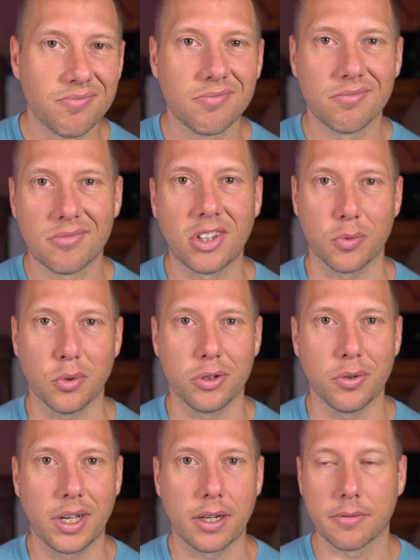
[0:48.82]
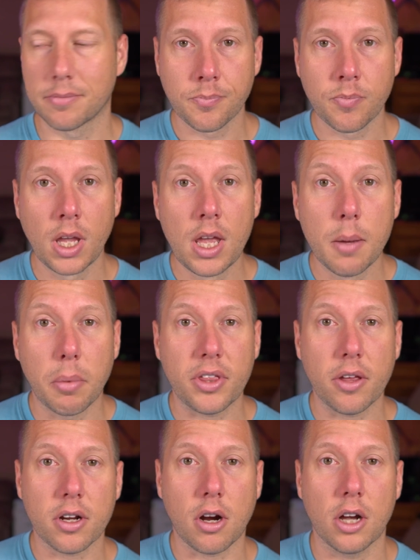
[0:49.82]
this will do that. But the
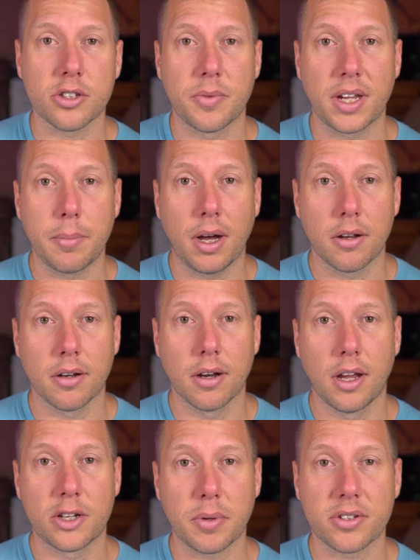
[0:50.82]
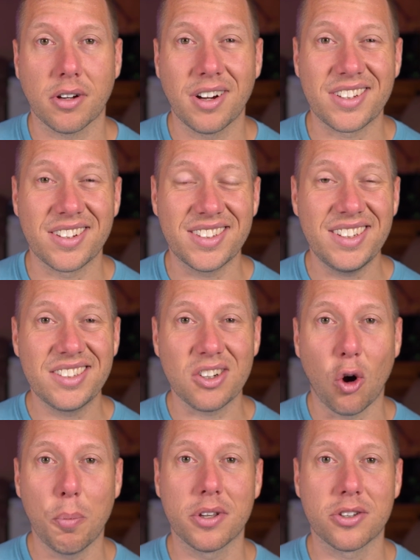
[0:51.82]
other awesome thing about ExpressLRS is it is
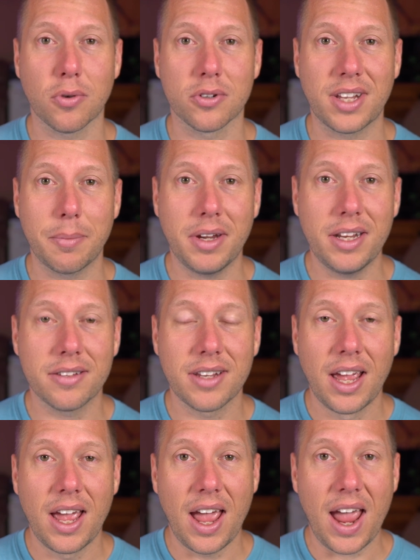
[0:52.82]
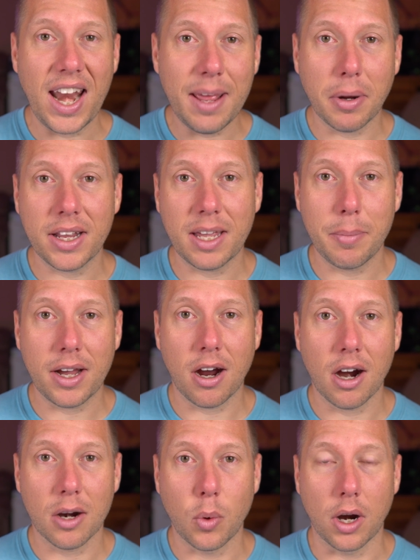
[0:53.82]
open source. That means anybody can make
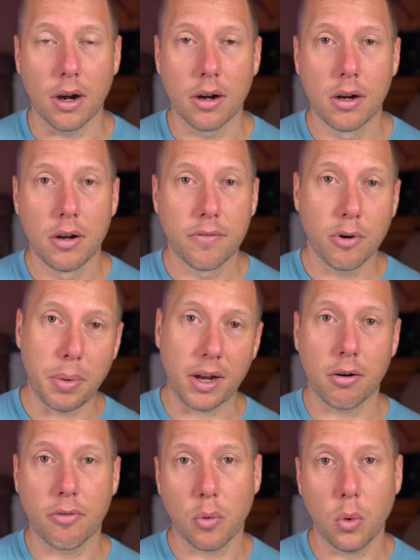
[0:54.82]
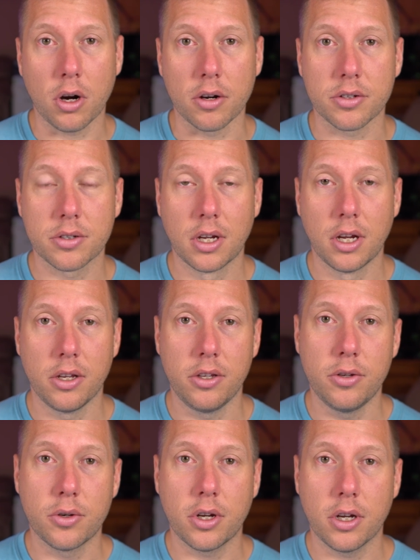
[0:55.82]
hardware, for better or for worse.
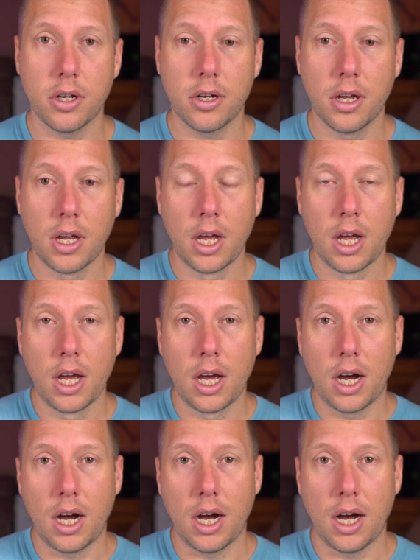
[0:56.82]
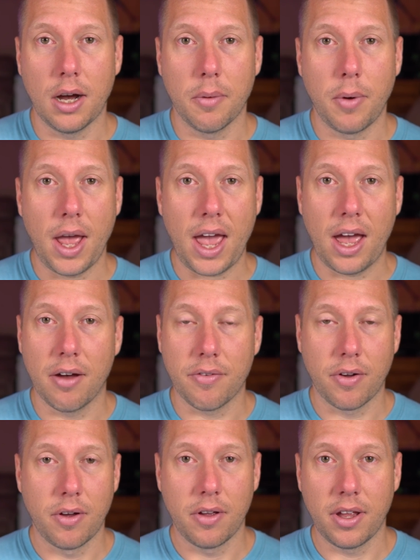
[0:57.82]
You could have
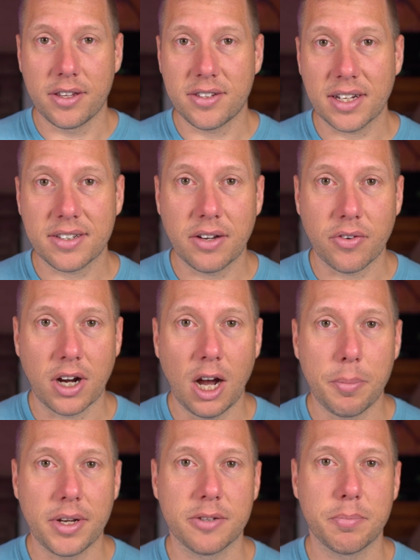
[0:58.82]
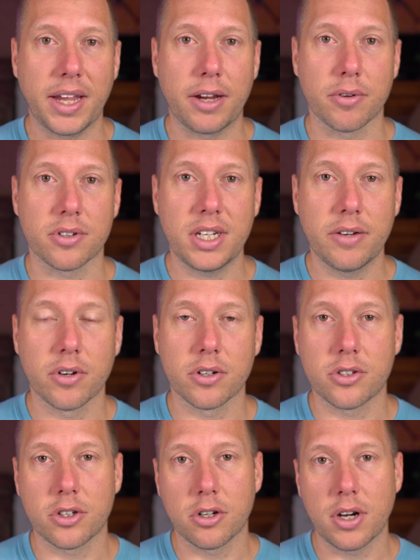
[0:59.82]
6 different companies making receivers,
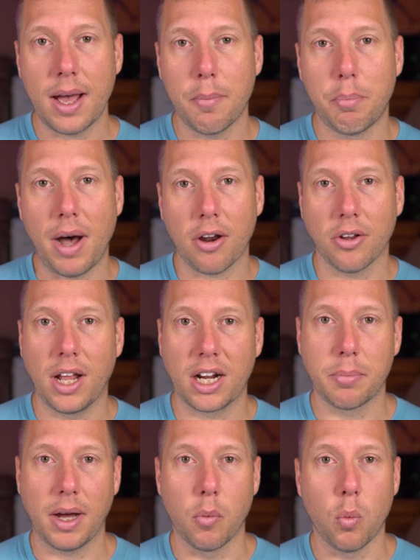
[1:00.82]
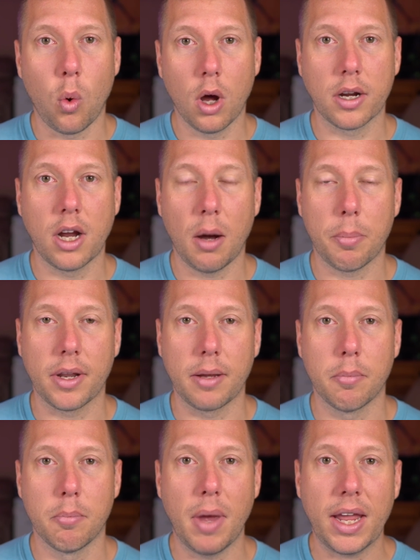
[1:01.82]
so you're not bottlenecked by one company
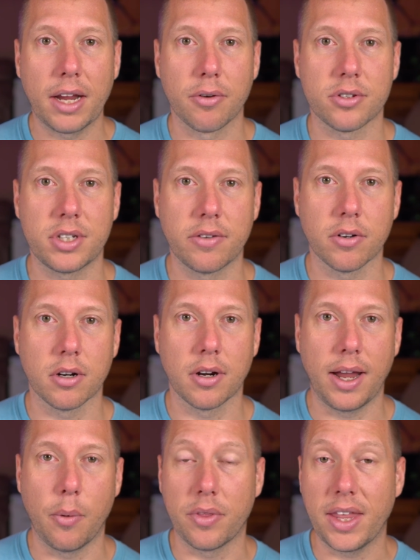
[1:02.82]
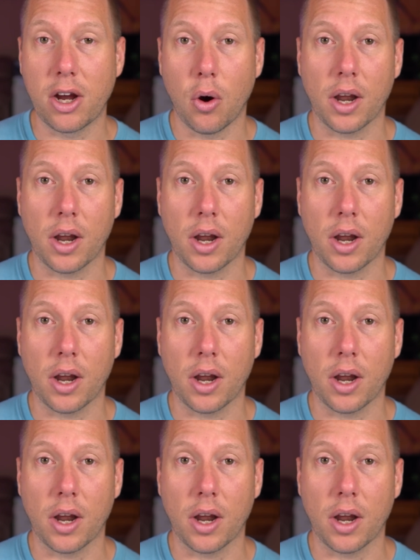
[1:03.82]
making a receiver, and when they go out